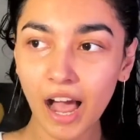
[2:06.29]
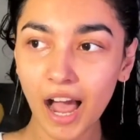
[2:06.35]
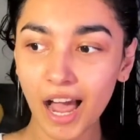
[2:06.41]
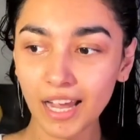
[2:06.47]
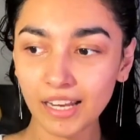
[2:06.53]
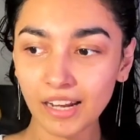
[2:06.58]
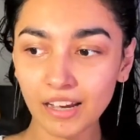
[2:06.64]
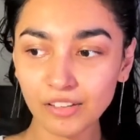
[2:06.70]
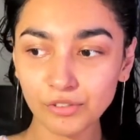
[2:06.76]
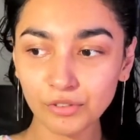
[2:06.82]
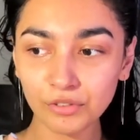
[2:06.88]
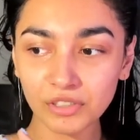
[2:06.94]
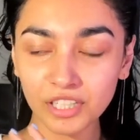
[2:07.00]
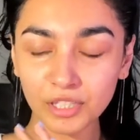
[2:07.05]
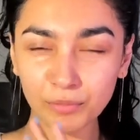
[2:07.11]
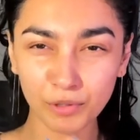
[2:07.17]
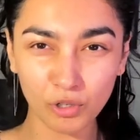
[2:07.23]
I'll ask you to
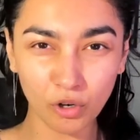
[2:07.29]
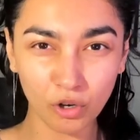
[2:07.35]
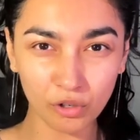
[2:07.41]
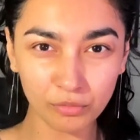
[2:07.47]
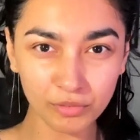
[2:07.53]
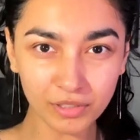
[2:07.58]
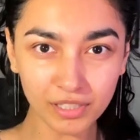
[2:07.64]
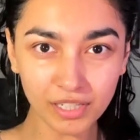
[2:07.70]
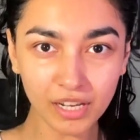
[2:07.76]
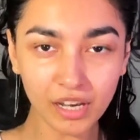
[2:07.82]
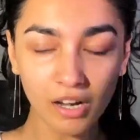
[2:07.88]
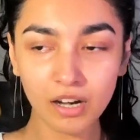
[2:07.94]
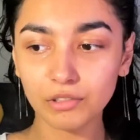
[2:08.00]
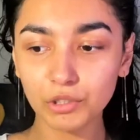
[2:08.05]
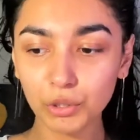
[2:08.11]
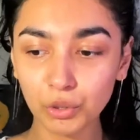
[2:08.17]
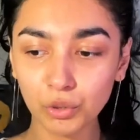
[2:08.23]
keep it normal
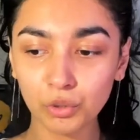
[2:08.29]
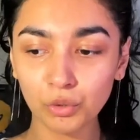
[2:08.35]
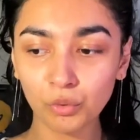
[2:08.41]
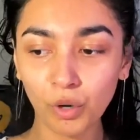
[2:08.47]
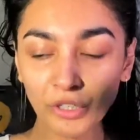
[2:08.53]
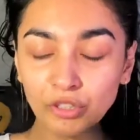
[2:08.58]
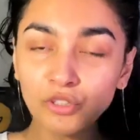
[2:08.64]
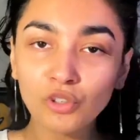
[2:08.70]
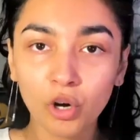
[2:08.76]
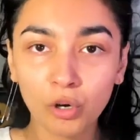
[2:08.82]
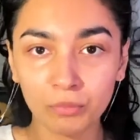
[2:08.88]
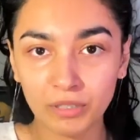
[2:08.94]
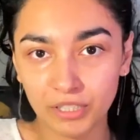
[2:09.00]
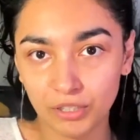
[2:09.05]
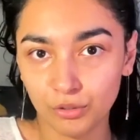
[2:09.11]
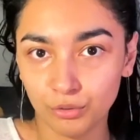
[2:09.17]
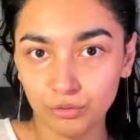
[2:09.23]
to what you
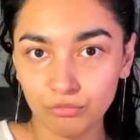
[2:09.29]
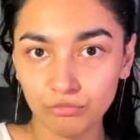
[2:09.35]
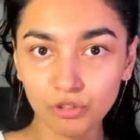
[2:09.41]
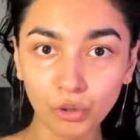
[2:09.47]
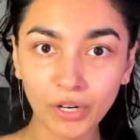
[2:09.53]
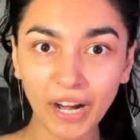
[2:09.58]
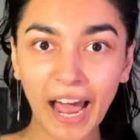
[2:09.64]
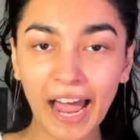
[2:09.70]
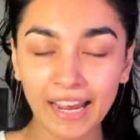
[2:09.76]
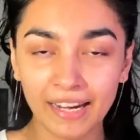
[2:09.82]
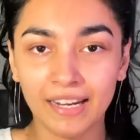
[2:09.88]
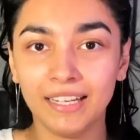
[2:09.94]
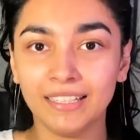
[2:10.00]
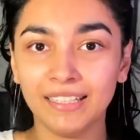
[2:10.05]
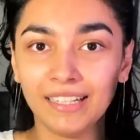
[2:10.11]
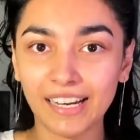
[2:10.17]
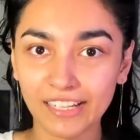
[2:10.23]
normally do. Don't
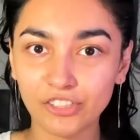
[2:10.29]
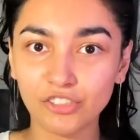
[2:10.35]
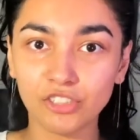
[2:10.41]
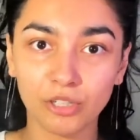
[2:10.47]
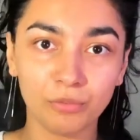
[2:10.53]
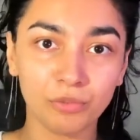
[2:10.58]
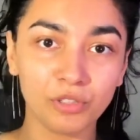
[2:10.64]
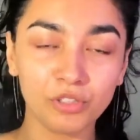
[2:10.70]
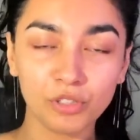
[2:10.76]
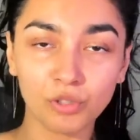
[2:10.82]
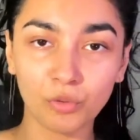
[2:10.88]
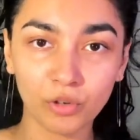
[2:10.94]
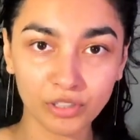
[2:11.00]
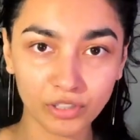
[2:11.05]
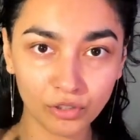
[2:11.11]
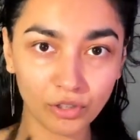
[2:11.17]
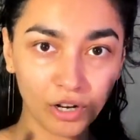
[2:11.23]
highlight it extra because you
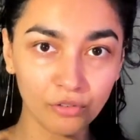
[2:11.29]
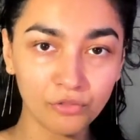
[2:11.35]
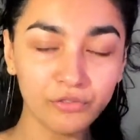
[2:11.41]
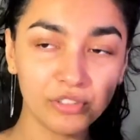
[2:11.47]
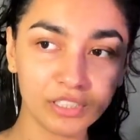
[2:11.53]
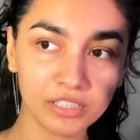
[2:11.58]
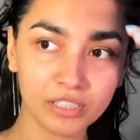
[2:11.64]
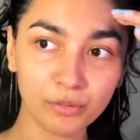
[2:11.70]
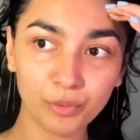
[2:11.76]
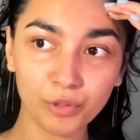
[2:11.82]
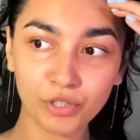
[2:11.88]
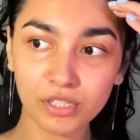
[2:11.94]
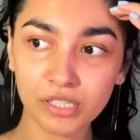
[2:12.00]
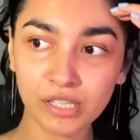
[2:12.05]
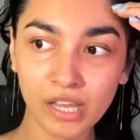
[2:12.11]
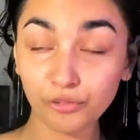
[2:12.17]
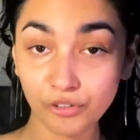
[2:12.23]
wanted to come further,
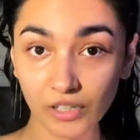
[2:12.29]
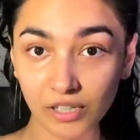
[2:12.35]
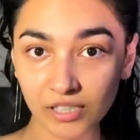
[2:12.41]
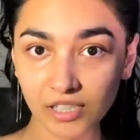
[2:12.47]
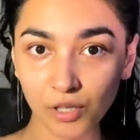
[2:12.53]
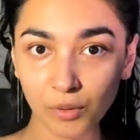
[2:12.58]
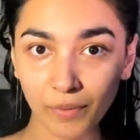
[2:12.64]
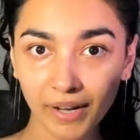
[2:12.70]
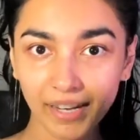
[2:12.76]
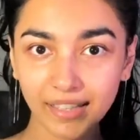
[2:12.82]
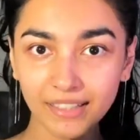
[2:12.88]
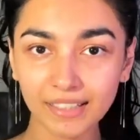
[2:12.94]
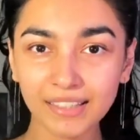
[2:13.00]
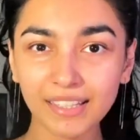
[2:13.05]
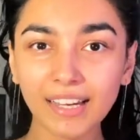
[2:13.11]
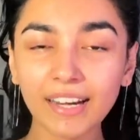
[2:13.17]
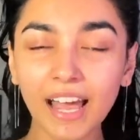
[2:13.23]
because first day when I
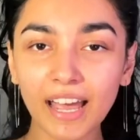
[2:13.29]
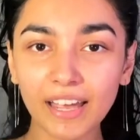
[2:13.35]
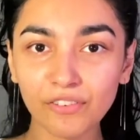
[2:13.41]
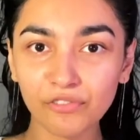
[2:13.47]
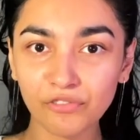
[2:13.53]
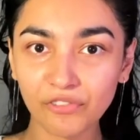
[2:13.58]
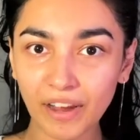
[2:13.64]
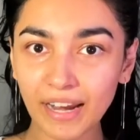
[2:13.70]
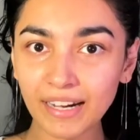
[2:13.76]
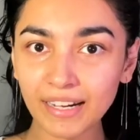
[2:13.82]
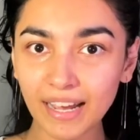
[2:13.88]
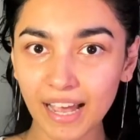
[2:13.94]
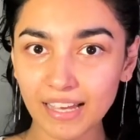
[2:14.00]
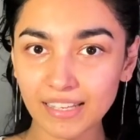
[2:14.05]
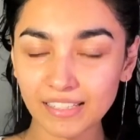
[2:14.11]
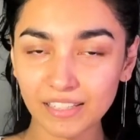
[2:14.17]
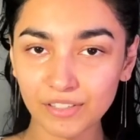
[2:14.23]
did that, I felt
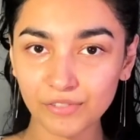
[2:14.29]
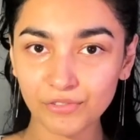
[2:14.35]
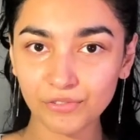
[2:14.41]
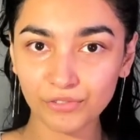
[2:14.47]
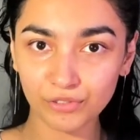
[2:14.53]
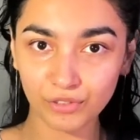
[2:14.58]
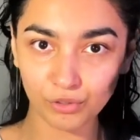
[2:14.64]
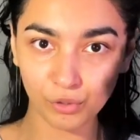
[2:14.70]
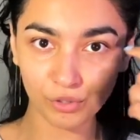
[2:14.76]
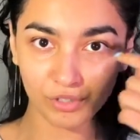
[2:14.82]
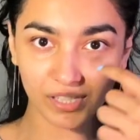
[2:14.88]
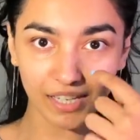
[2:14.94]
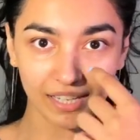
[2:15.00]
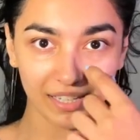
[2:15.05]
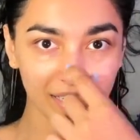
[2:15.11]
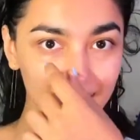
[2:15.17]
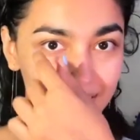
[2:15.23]
as if those
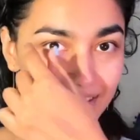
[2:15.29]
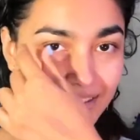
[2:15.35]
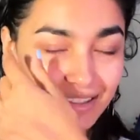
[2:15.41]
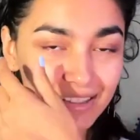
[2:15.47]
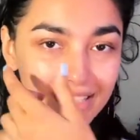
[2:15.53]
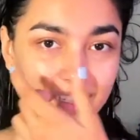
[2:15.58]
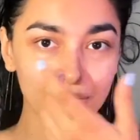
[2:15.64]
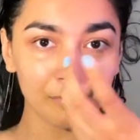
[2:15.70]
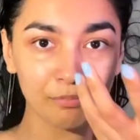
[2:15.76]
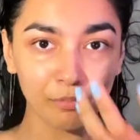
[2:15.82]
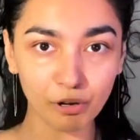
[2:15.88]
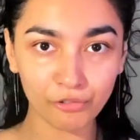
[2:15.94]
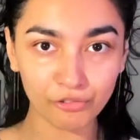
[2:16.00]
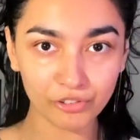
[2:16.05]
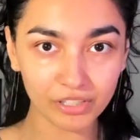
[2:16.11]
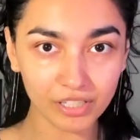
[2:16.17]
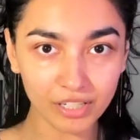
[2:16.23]
areas just seem
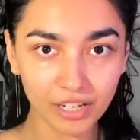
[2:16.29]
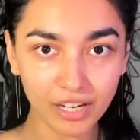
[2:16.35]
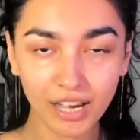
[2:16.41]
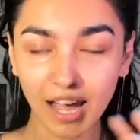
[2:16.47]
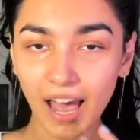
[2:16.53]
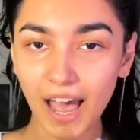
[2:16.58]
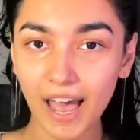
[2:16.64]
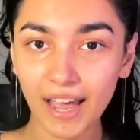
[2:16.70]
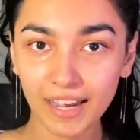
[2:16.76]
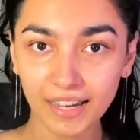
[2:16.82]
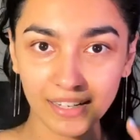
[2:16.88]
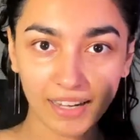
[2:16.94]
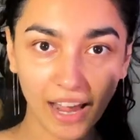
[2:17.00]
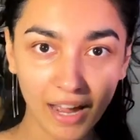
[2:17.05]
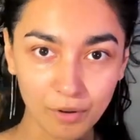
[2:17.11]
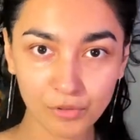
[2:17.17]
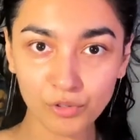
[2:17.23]
puffier,
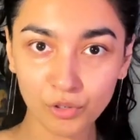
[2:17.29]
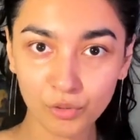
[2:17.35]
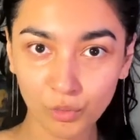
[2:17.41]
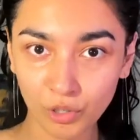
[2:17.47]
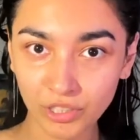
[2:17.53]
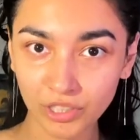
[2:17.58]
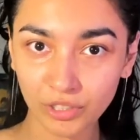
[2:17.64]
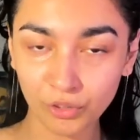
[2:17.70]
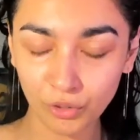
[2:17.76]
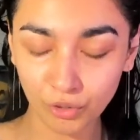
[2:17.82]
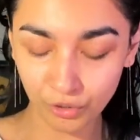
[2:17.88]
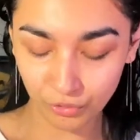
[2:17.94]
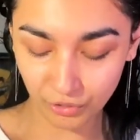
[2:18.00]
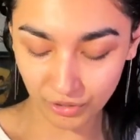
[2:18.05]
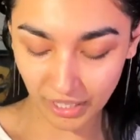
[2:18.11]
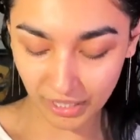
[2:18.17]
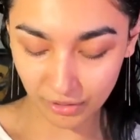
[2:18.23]
and I was not wanting to go
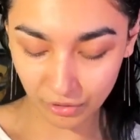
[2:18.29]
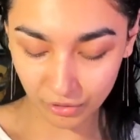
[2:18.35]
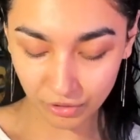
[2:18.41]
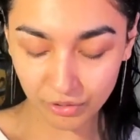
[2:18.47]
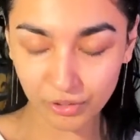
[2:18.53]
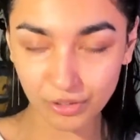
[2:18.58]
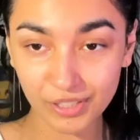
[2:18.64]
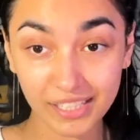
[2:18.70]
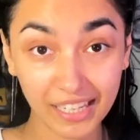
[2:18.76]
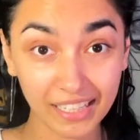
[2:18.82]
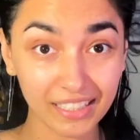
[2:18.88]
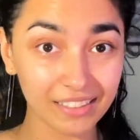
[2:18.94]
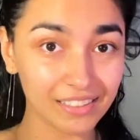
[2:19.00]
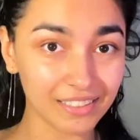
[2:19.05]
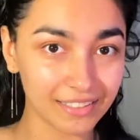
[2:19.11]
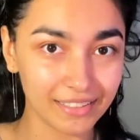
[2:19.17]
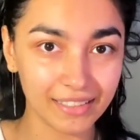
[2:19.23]
for that look. So the
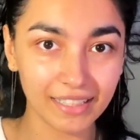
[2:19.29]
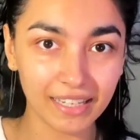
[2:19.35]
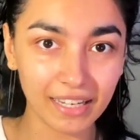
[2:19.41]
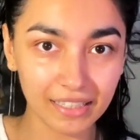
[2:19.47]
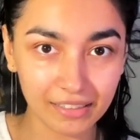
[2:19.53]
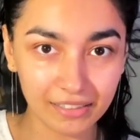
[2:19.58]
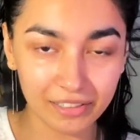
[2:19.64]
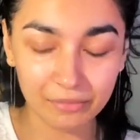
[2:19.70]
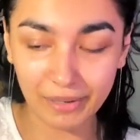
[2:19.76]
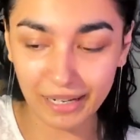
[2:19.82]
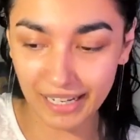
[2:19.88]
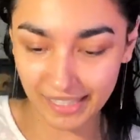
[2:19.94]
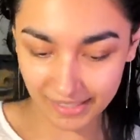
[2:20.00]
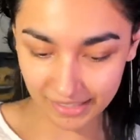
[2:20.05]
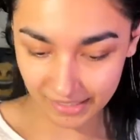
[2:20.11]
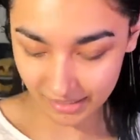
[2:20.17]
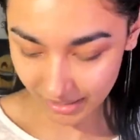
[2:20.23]
second, third day, I learned my
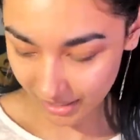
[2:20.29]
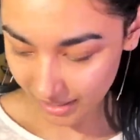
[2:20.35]
lesson.